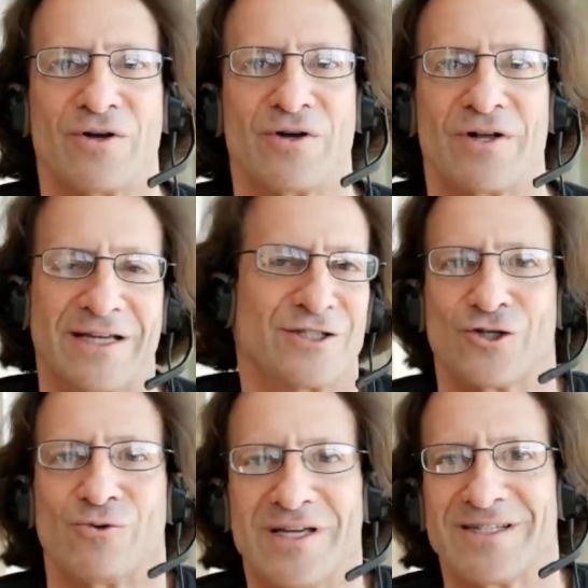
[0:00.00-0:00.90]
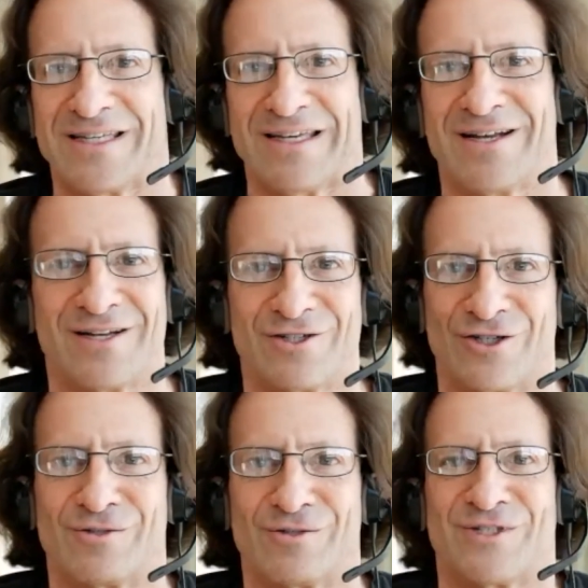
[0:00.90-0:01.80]
that's too easy.
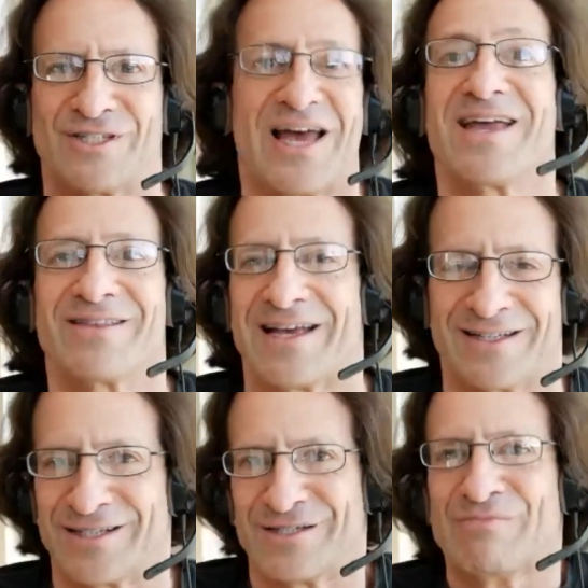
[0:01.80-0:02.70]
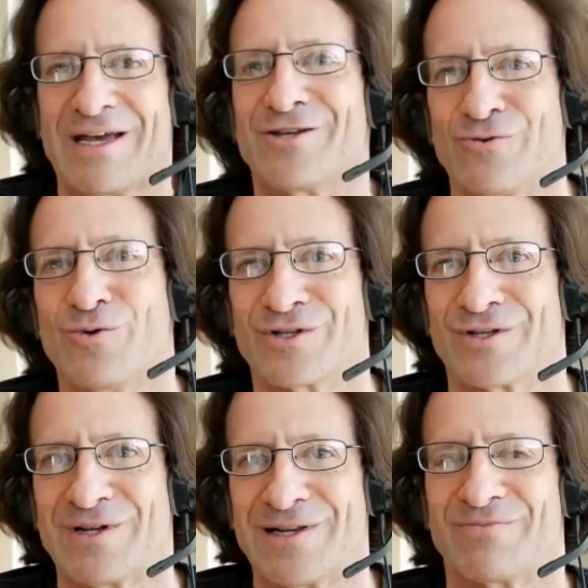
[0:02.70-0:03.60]
Just saying that doesn't make you worth
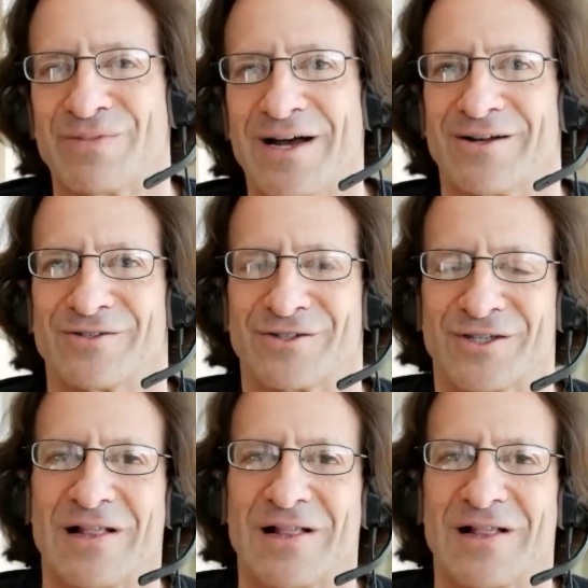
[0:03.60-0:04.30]
£1,000,000.